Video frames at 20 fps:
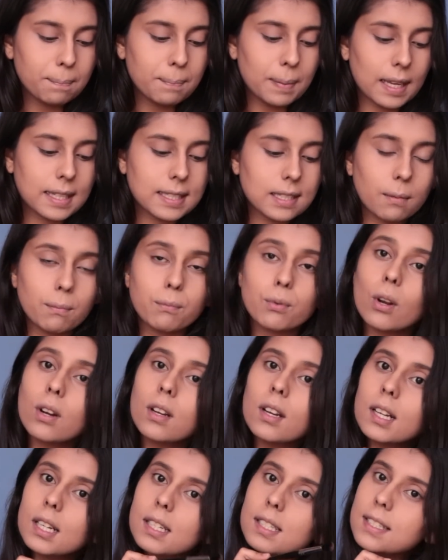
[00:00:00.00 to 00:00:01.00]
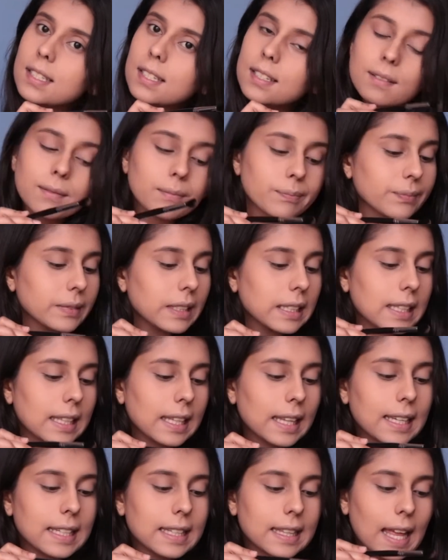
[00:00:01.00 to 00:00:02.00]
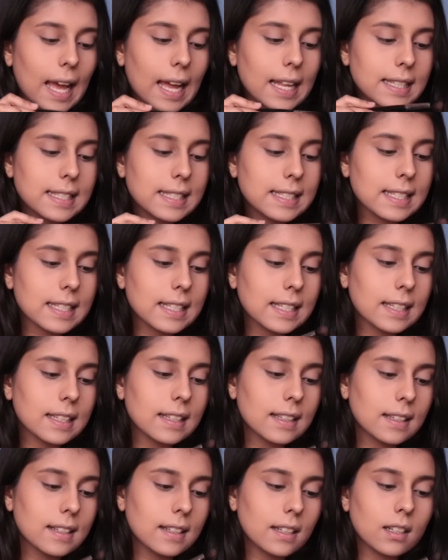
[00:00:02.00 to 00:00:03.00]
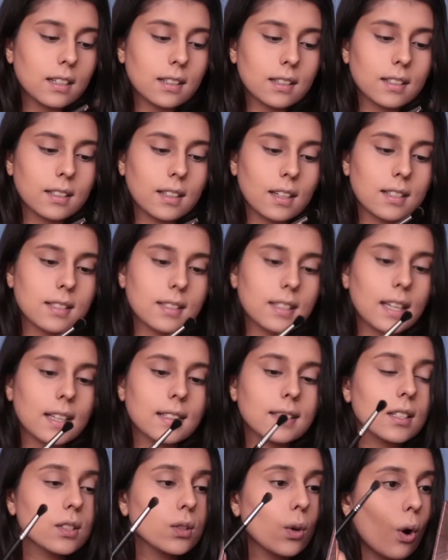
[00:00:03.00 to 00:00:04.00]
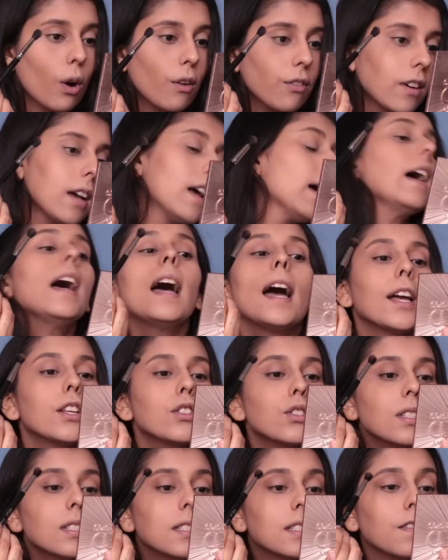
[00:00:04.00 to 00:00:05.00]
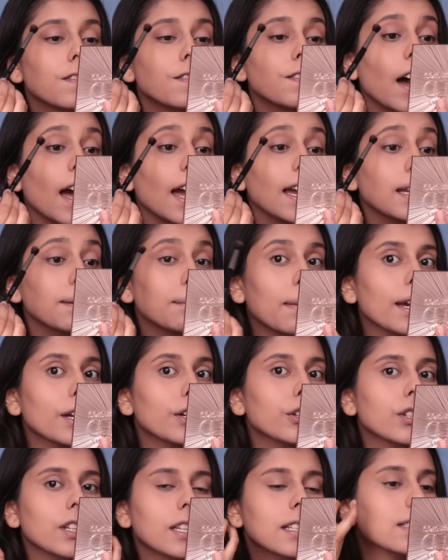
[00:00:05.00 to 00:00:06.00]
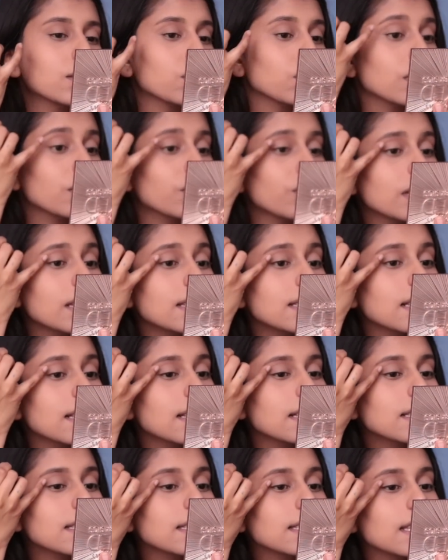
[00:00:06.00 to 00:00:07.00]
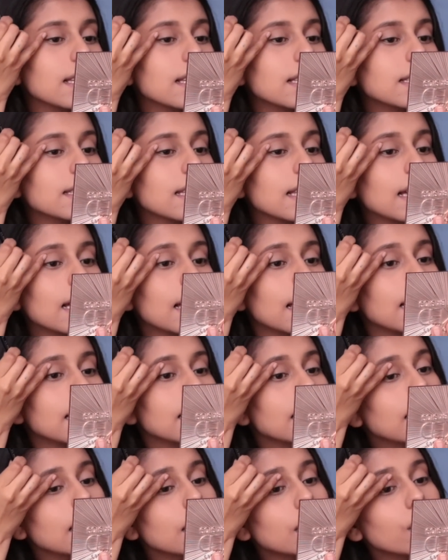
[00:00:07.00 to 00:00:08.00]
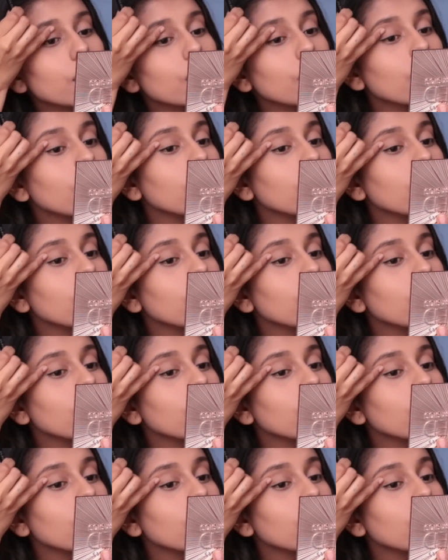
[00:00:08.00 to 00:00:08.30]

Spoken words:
pick some product like that, dust the excess off, and just define my crease. So the crease is this little